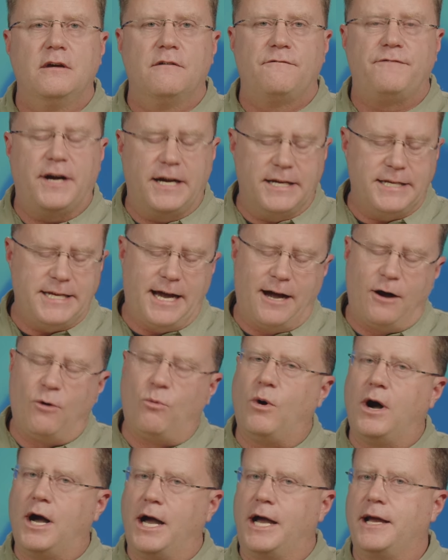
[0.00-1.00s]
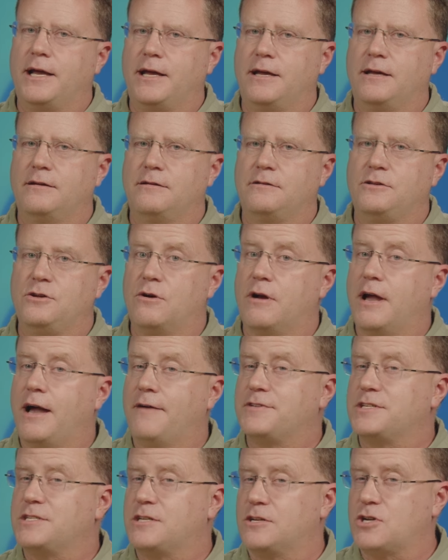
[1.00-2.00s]
Find out why you're
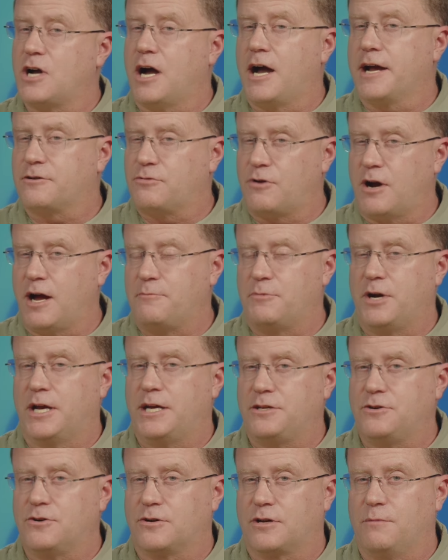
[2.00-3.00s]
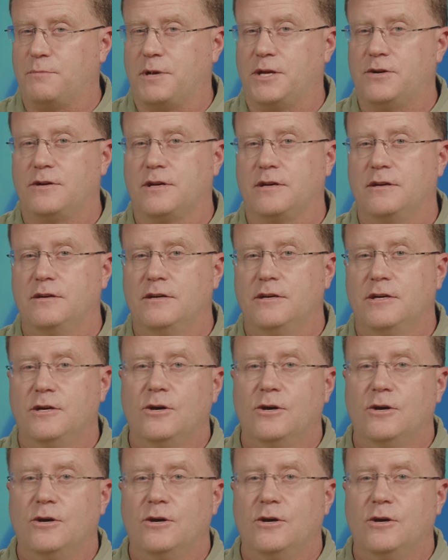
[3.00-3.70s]
having such high crime rate in your community